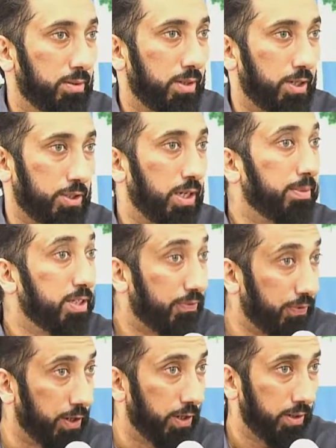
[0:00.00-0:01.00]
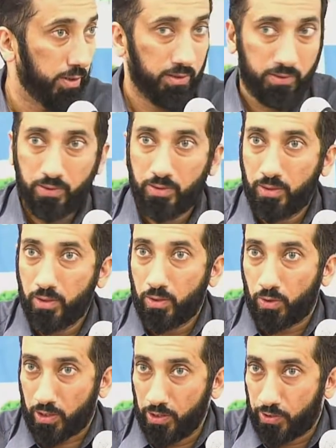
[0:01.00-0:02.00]
Khashiyah means fear
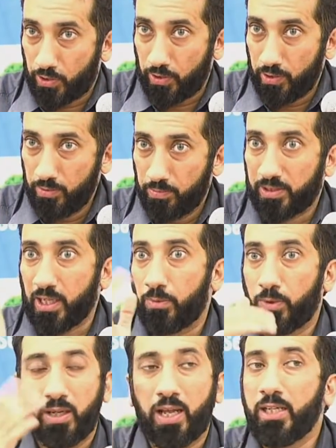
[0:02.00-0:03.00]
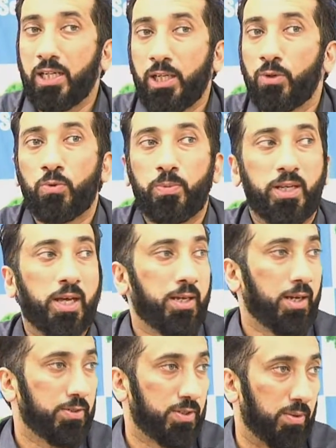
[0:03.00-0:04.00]
or concern, but that word la yaliqu billahi
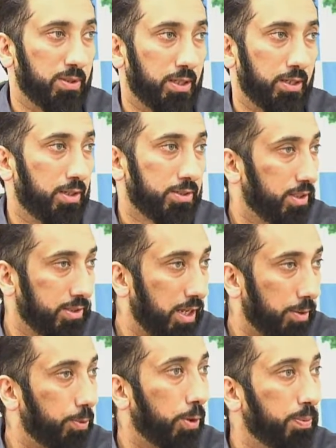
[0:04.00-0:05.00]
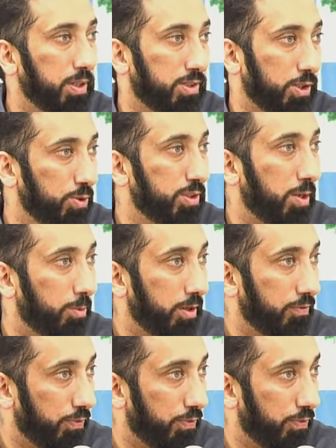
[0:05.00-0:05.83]
Azza wa Jal. It's not appropriate to use that word